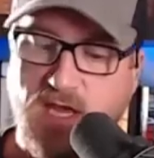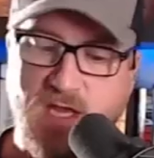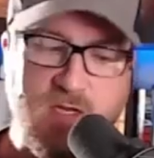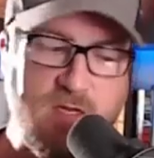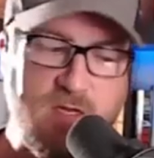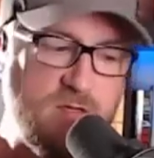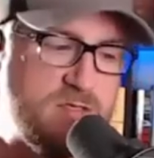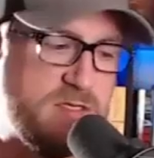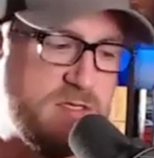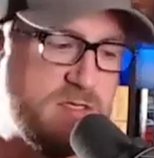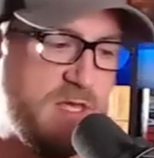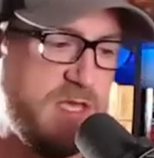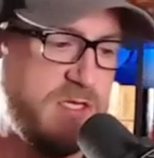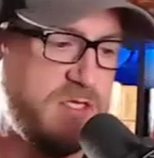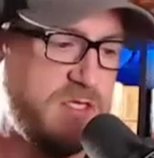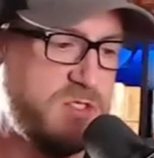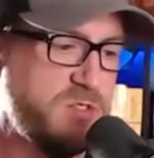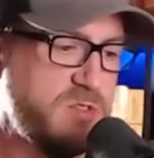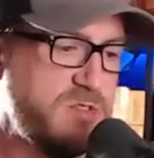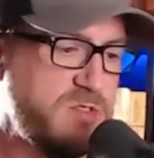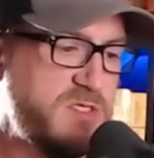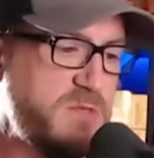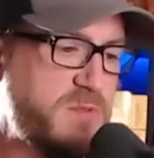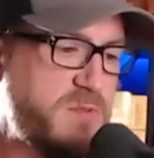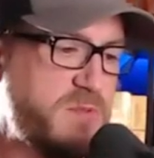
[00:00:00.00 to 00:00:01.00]
you to that
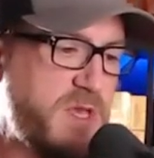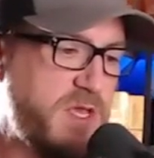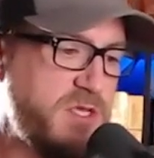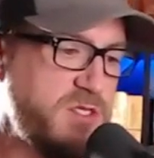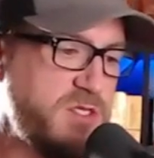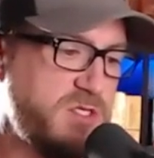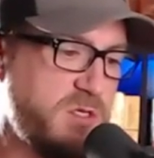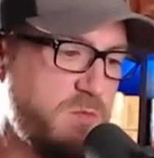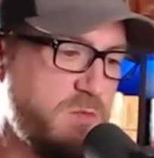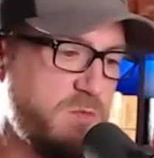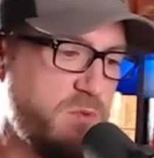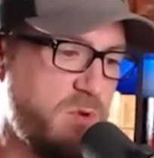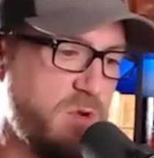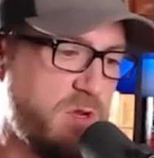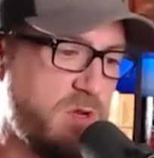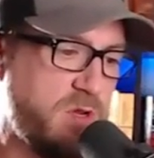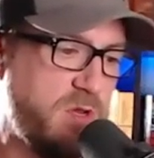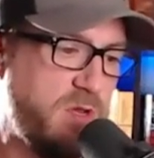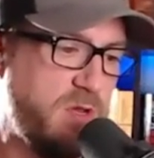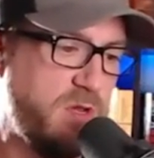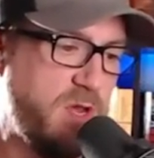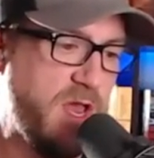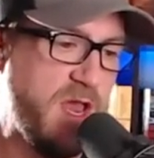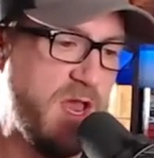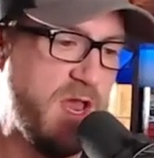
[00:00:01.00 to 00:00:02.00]
juicy page in a book,
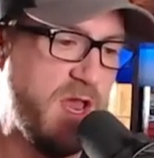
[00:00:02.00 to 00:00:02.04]
I got